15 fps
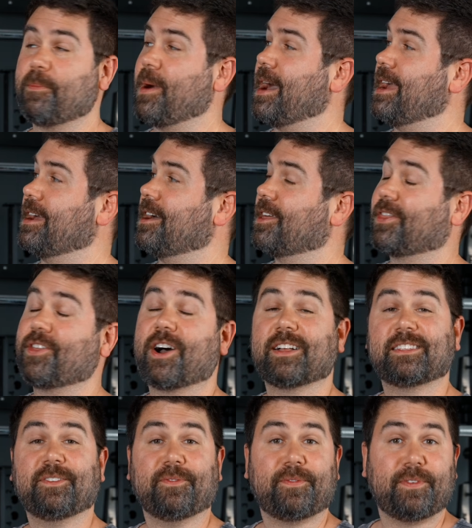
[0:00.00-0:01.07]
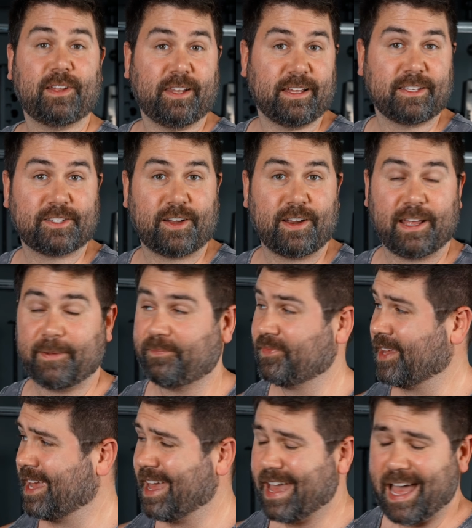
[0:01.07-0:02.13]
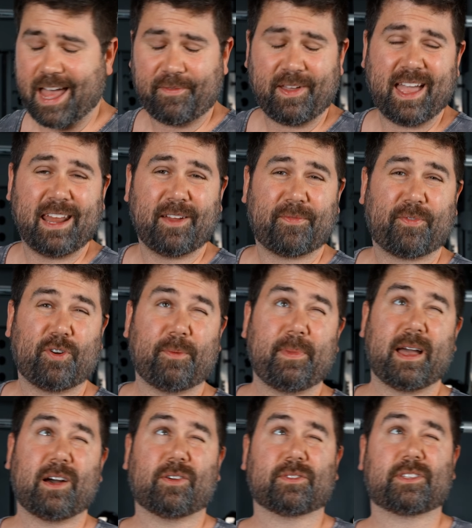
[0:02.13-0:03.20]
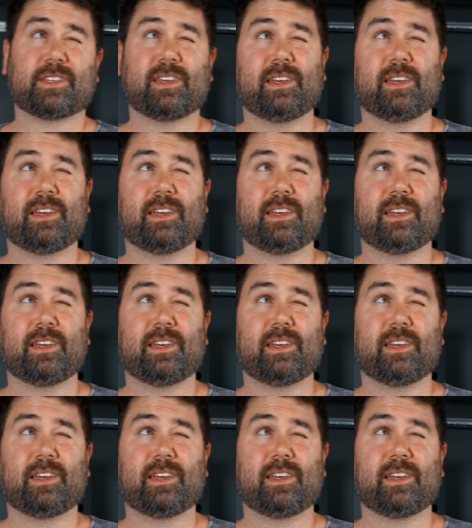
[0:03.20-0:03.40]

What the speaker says: my thoughts and feelings on it. I've had it for about